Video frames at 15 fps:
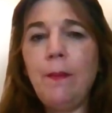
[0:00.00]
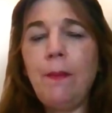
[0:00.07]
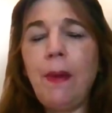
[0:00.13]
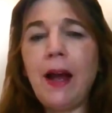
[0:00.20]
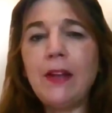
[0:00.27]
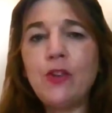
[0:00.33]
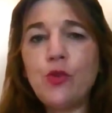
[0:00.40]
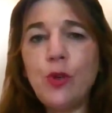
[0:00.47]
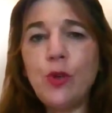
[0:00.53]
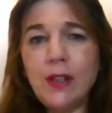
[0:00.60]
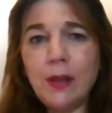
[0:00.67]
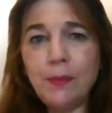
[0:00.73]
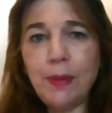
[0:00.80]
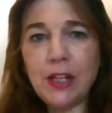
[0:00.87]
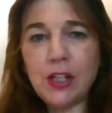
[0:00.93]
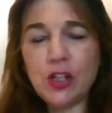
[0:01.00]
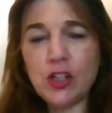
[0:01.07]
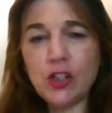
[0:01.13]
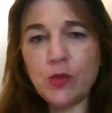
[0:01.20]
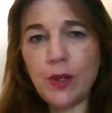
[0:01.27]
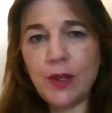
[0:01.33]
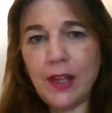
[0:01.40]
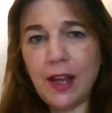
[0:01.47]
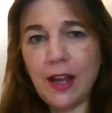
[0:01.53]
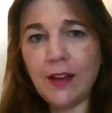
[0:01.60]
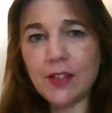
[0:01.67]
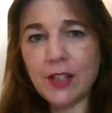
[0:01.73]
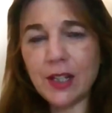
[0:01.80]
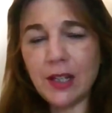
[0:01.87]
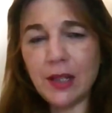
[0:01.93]
by treating patients when they
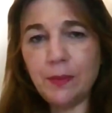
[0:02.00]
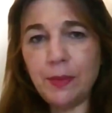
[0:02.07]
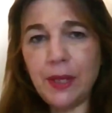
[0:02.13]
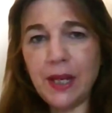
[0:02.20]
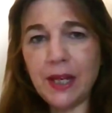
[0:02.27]
have skin